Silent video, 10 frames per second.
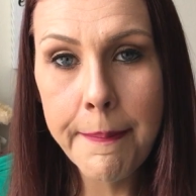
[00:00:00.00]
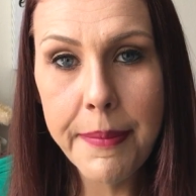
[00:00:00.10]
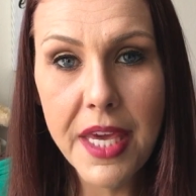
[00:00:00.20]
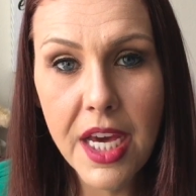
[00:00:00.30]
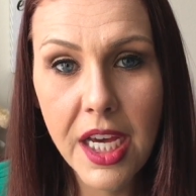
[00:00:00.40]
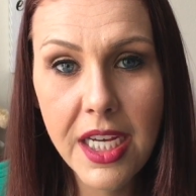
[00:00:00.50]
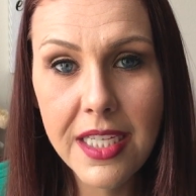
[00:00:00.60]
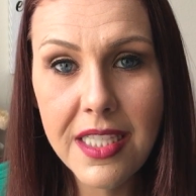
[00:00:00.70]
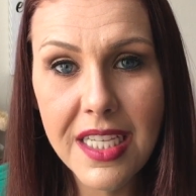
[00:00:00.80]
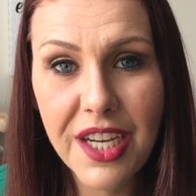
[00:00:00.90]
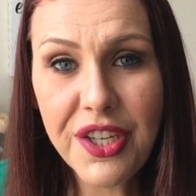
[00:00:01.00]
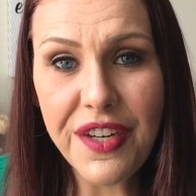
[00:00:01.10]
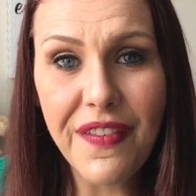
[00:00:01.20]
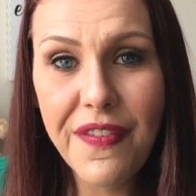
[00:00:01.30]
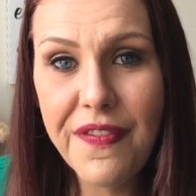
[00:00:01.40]
because I
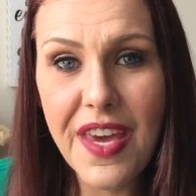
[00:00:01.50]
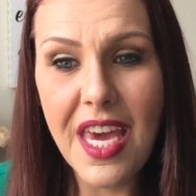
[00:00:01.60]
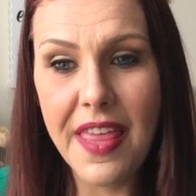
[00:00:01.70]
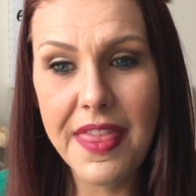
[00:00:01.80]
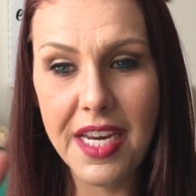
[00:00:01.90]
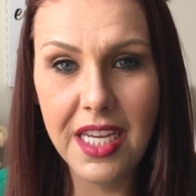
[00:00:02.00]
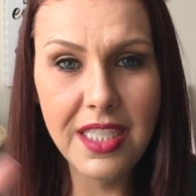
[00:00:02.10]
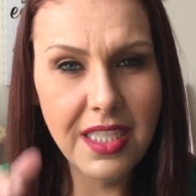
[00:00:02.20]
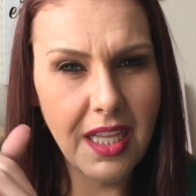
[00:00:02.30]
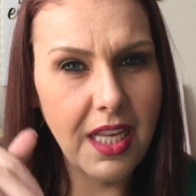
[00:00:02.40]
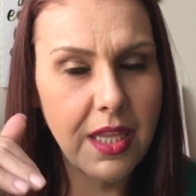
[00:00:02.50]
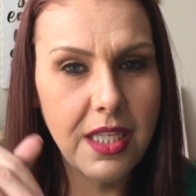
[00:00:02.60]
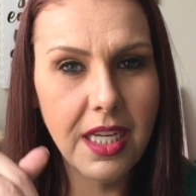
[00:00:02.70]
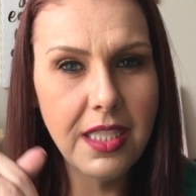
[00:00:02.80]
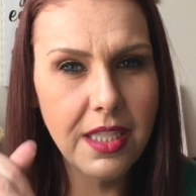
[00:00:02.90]
couldn't fit in the desks, like the
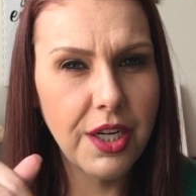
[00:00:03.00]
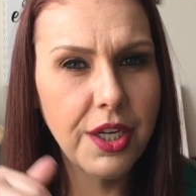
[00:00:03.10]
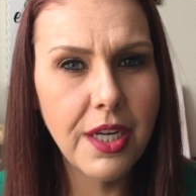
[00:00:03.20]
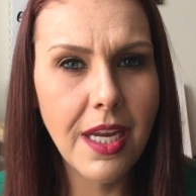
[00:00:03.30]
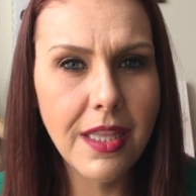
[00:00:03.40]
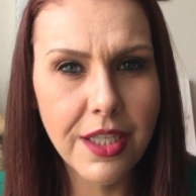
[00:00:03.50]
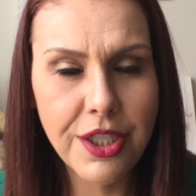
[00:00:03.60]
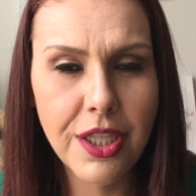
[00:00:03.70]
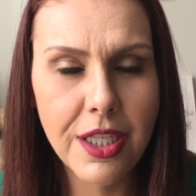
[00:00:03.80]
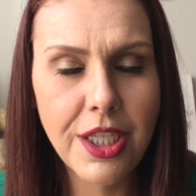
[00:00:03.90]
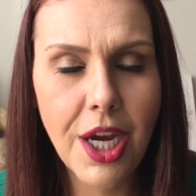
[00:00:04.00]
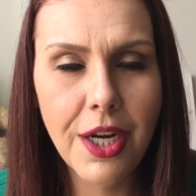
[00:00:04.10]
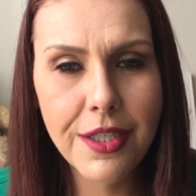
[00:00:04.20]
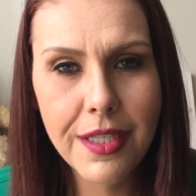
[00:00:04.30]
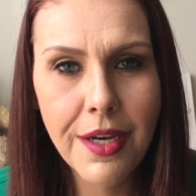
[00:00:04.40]
desks that are connected to the
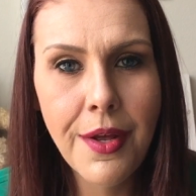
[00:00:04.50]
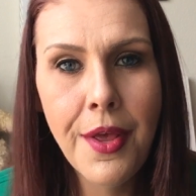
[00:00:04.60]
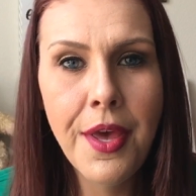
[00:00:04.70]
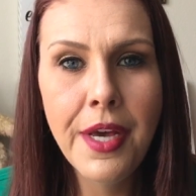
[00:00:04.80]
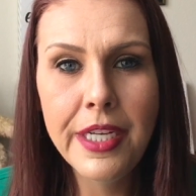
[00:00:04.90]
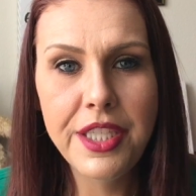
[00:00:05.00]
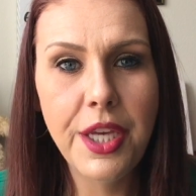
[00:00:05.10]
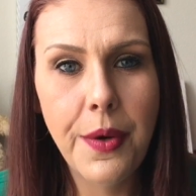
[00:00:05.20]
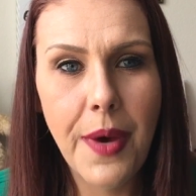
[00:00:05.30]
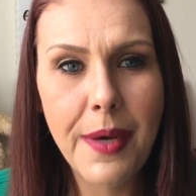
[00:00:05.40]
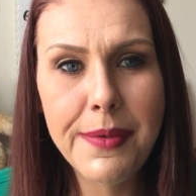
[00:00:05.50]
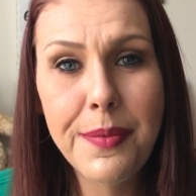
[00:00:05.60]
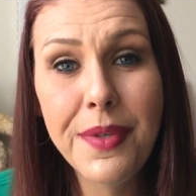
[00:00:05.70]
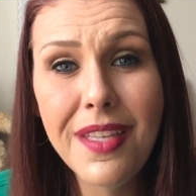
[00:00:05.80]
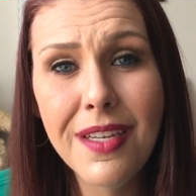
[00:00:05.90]
chairs. So I was
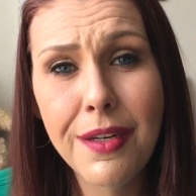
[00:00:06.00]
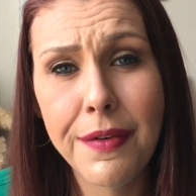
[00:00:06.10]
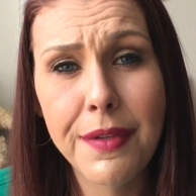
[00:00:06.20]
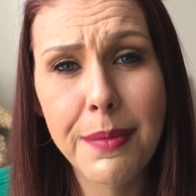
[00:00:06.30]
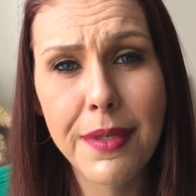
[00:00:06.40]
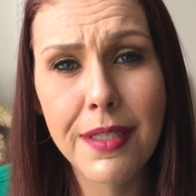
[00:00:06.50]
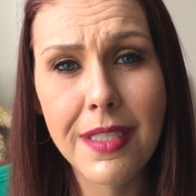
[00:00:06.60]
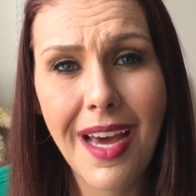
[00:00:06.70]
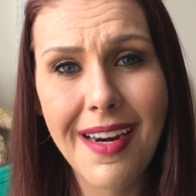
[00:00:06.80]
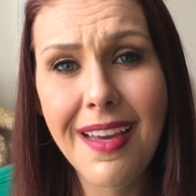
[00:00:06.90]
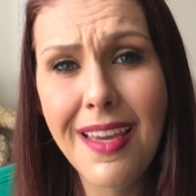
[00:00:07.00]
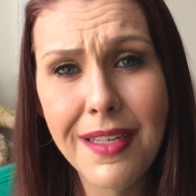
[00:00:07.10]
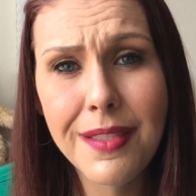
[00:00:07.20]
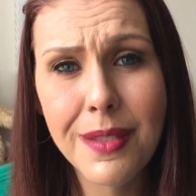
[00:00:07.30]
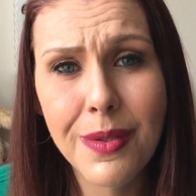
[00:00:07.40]
really uncomfortable, and I
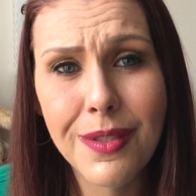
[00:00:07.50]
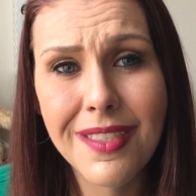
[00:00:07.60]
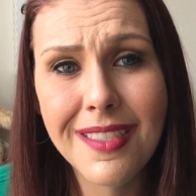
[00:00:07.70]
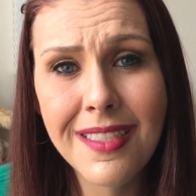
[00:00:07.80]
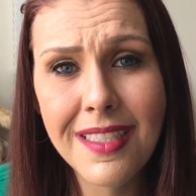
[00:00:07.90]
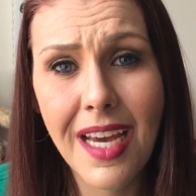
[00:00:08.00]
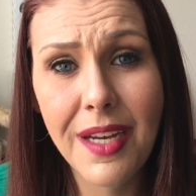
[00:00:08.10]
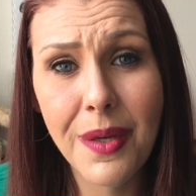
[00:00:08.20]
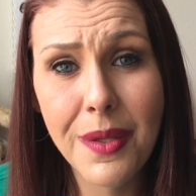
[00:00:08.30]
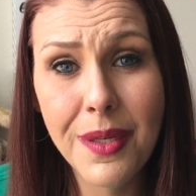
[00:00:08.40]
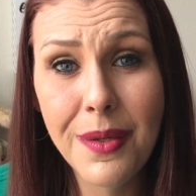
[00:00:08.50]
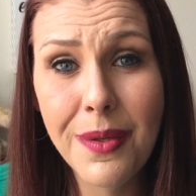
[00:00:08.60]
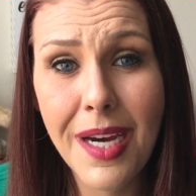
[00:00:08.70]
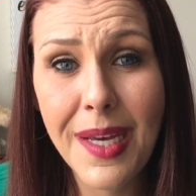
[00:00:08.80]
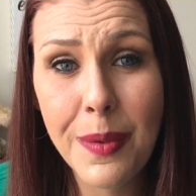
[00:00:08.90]
hated school. And
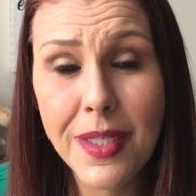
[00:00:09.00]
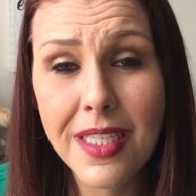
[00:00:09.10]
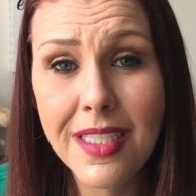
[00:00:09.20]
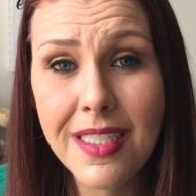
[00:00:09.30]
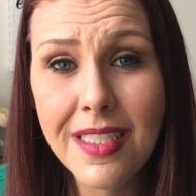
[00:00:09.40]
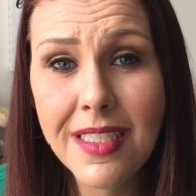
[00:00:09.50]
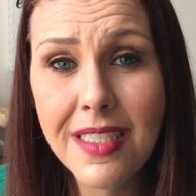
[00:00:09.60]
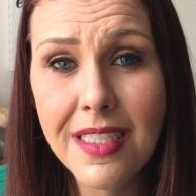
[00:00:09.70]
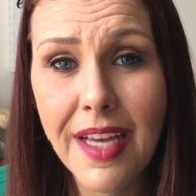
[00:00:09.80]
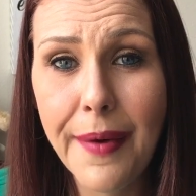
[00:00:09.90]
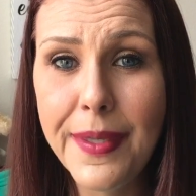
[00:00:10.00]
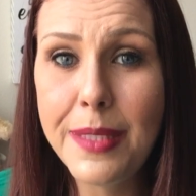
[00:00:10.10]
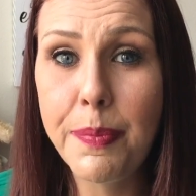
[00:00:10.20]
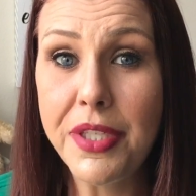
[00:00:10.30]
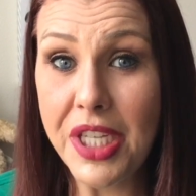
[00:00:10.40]
although I
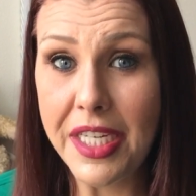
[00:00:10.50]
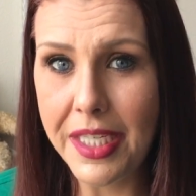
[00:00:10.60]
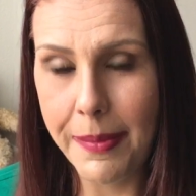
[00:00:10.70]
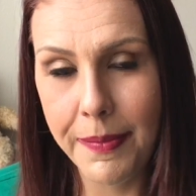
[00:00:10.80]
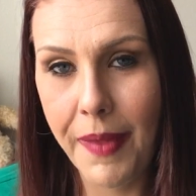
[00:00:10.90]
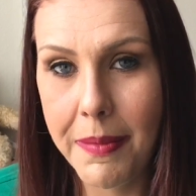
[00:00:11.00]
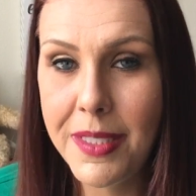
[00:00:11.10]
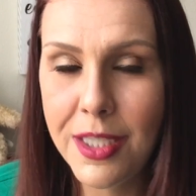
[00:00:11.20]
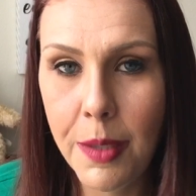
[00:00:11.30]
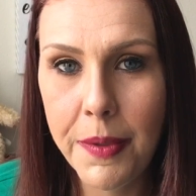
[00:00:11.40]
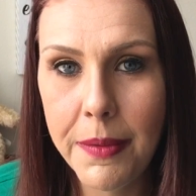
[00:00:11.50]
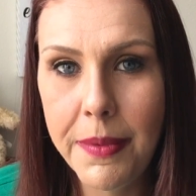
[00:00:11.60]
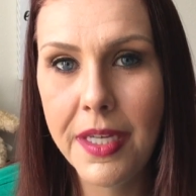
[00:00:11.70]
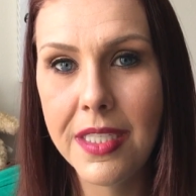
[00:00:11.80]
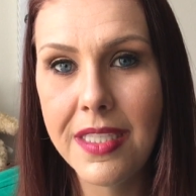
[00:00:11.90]
always pretend I'm stupid
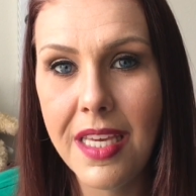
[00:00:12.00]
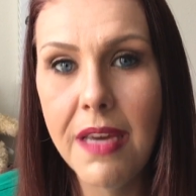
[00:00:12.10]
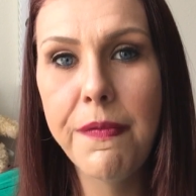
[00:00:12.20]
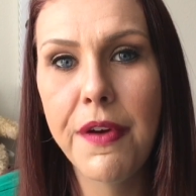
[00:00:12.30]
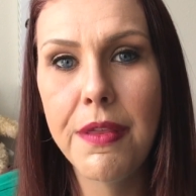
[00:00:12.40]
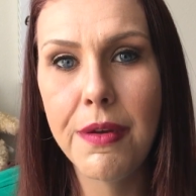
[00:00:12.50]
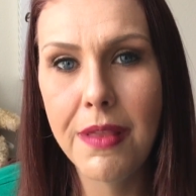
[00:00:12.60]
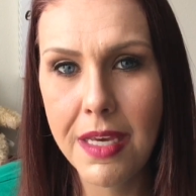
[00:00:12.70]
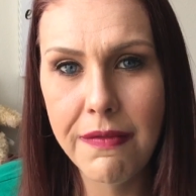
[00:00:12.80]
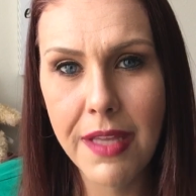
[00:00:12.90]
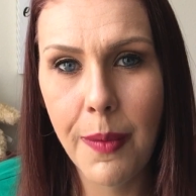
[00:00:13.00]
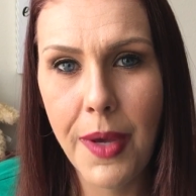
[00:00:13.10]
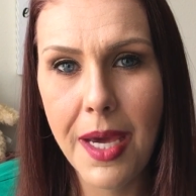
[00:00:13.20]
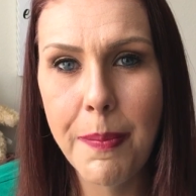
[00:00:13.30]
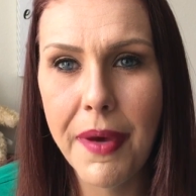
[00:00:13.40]
because I get further in life that
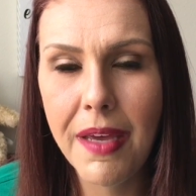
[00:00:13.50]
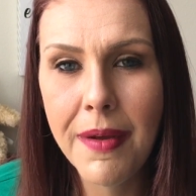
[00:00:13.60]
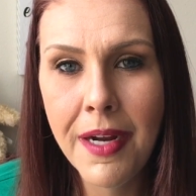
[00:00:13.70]
way, but